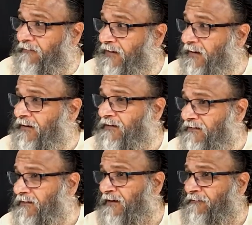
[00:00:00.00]
where
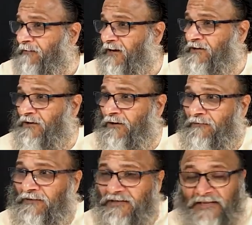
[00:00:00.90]
does the reflection
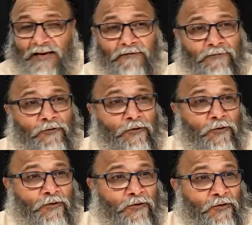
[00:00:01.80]
of the self
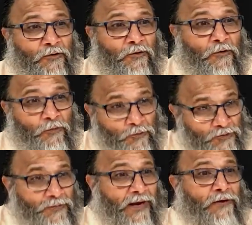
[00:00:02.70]
go?
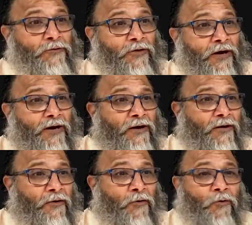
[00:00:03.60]
Goes back to the
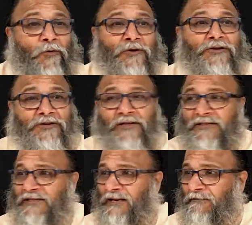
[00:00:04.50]
original
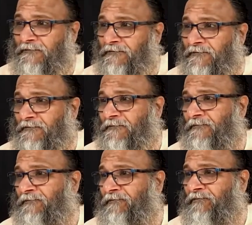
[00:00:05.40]
self.
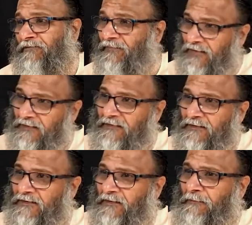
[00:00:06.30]
That's
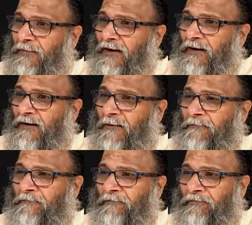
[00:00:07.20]
it, simple.
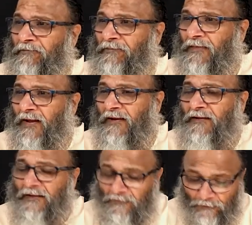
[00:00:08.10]

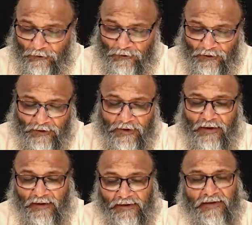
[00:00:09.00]
And therefore,
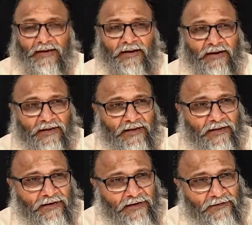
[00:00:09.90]
again and
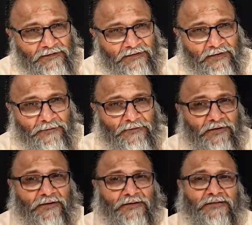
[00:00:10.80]
again in our
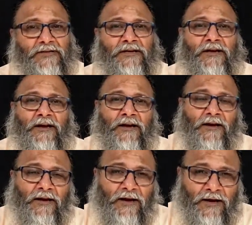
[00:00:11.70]
scriptures,
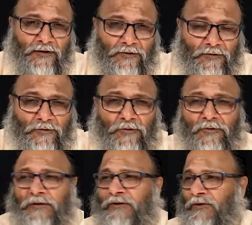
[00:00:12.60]

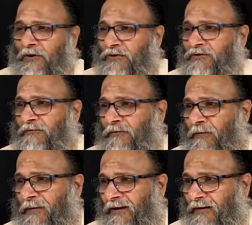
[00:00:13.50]
control the thoughts of
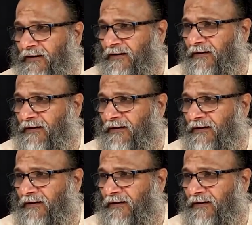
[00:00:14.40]
your mind.